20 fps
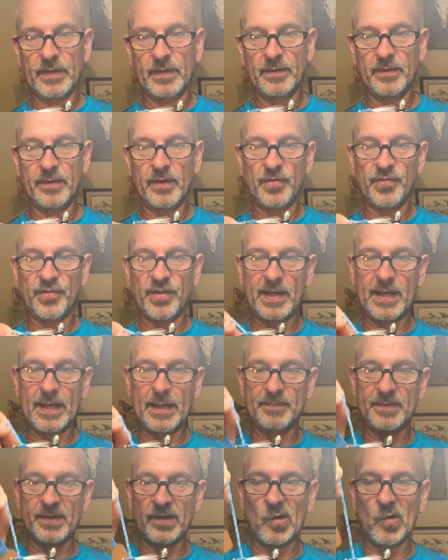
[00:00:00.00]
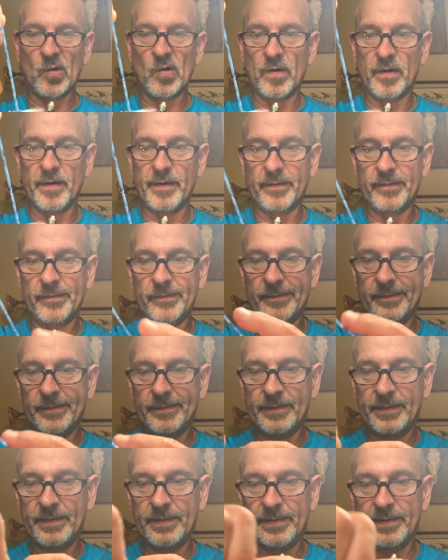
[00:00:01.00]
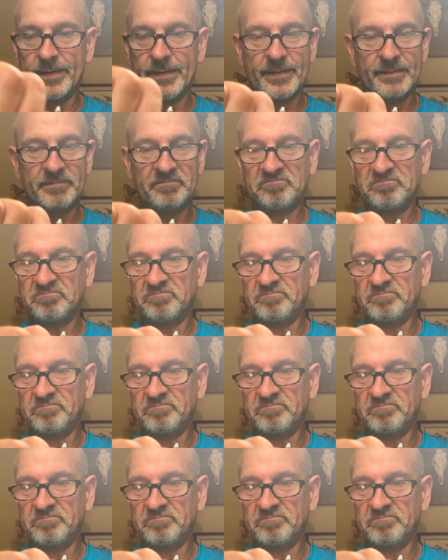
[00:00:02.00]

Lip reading: Notice I kept the cord on here.